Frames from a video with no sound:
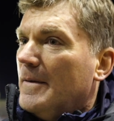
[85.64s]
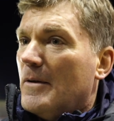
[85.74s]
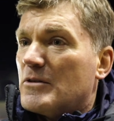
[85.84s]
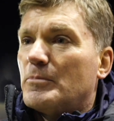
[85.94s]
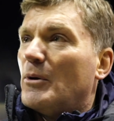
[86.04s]
it
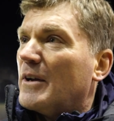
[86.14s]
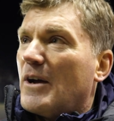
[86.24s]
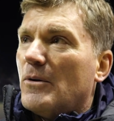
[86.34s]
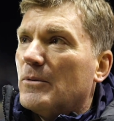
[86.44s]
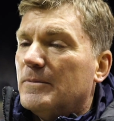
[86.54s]
was a brilliant
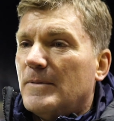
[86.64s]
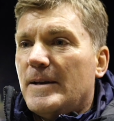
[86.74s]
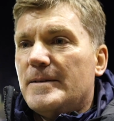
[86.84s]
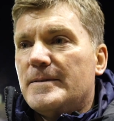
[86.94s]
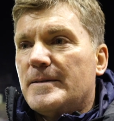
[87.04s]
goal,
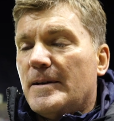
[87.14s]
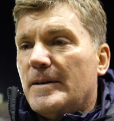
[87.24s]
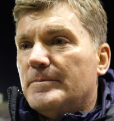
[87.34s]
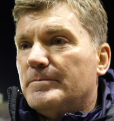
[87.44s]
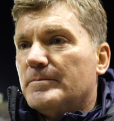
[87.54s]
and
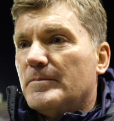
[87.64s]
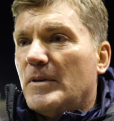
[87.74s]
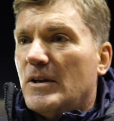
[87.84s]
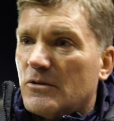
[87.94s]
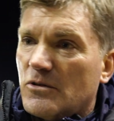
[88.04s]

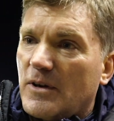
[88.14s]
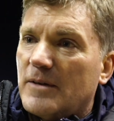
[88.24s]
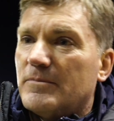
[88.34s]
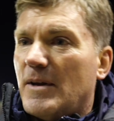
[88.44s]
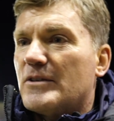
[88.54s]
you know, took
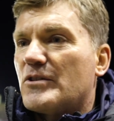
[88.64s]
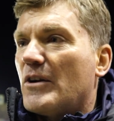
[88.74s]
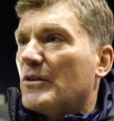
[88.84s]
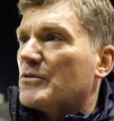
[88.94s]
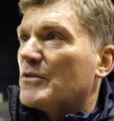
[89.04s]
it
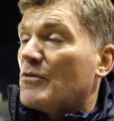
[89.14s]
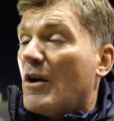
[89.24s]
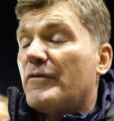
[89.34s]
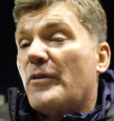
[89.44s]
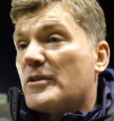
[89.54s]
inside into his
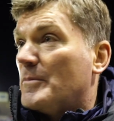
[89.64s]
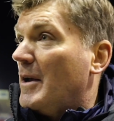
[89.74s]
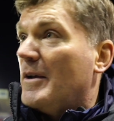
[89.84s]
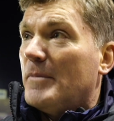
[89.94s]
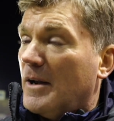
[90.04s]
right foot.
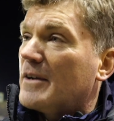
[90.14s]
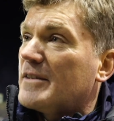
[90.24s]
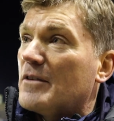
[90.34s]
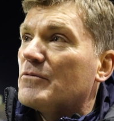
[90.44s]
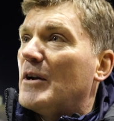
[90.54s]
Like I
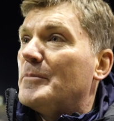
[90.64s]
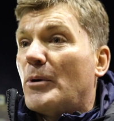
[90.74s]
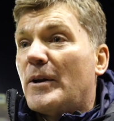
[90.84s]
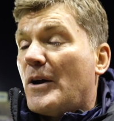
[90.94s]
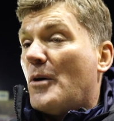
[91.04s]
said, a really
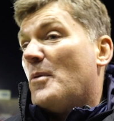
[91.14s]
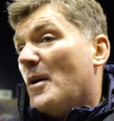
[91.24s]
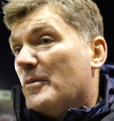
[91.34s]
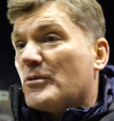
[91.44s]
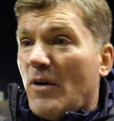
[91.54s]
brilliant goal,
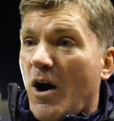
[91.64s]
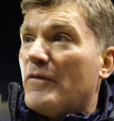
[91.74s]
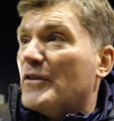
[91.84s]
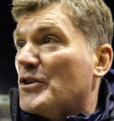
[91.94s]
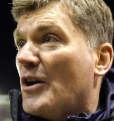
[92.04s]
sort of
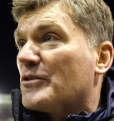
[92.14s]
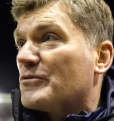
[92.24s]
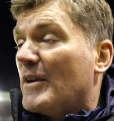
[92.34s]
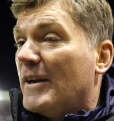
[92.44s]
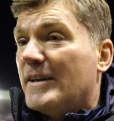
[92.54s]
half a chance
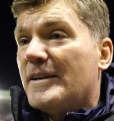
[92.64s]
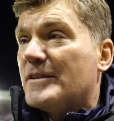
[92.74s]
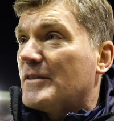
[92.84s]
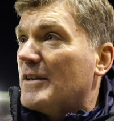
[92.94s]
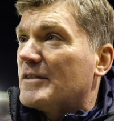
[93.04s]
really, and
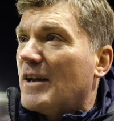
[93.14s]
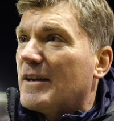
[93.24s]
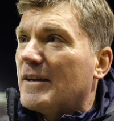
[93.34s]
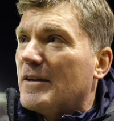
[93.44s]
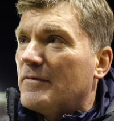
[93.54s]
he's
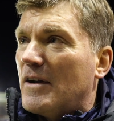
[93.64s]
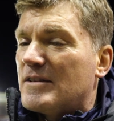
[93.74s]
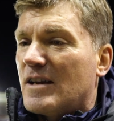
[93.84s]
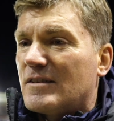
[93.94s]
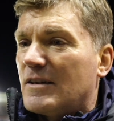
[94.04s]
taken it
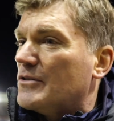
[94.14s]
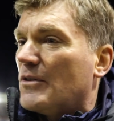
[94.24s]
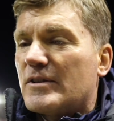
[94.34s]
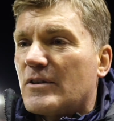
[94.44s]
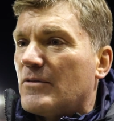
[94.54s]
fantastically.
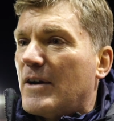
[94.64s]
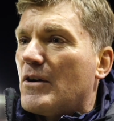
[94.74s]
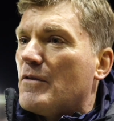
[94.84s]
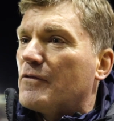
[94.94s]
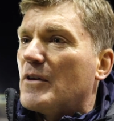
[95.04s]
John, it's a great
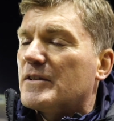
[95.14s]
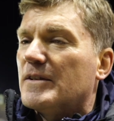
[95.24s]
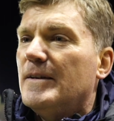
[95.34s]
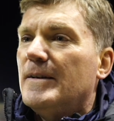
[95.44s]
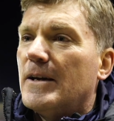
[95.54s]
goal for us
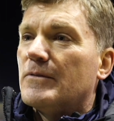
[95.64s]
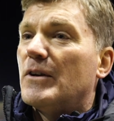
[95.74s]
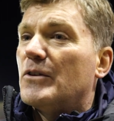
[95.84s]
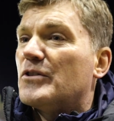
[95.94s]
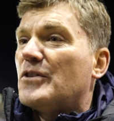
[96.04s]
and a
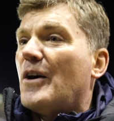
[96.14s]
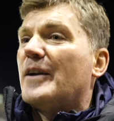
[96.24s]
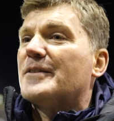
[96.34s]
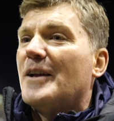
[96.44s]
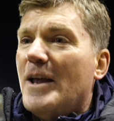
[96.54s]
really good start,
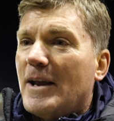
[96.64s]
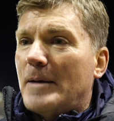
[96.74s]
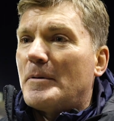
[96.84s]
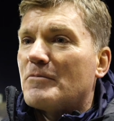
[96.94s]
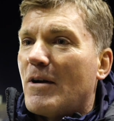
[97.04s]
and
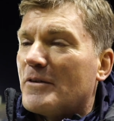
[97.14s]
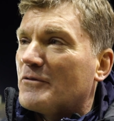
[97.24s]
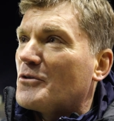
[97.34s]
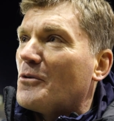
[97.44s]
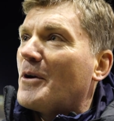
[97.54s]
kept our run of
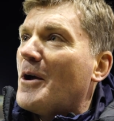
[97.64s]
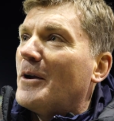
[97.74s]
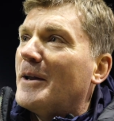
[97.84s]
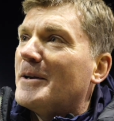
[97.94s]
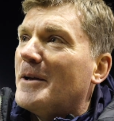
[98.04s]
scoring
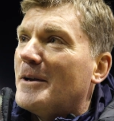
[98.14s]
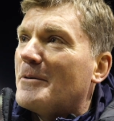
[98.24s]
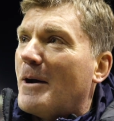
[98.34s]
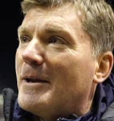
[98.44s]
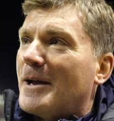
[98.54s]
early in
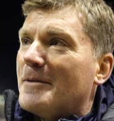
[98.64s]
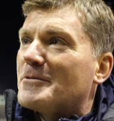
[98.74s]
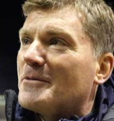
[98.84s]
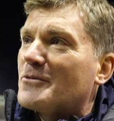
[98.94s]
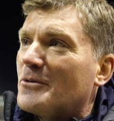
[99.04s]
away
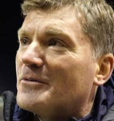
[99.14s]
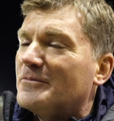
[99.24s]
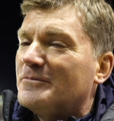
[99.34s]
games. We've scored